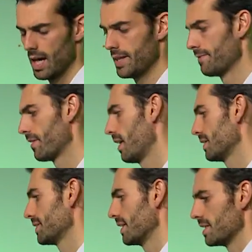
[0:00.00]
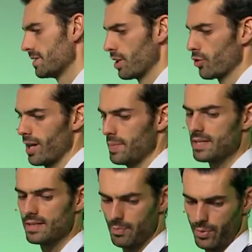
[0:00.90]
And then for us, it's an incredibly
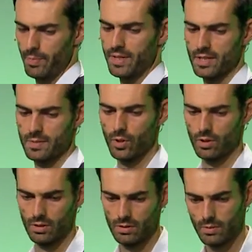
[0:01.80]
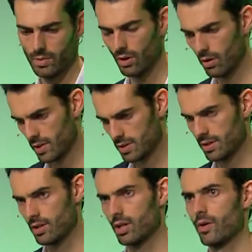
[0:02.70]
simple business model. We
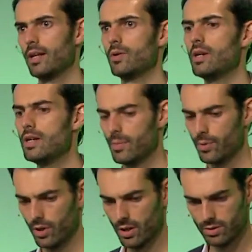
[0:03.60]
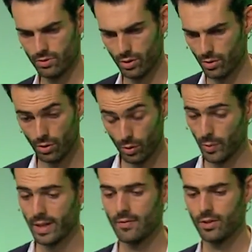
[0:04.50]
obviously don't go anywhere near a product, nor will
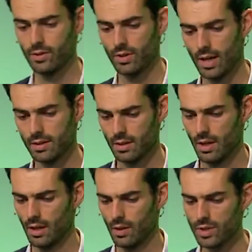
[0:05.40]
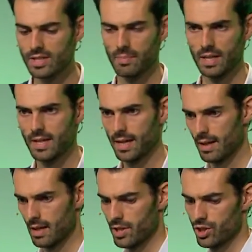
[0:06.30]
we ever do that. We simply take
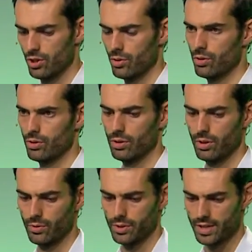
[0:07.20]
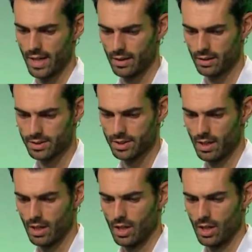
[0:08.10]
a commission on all sales.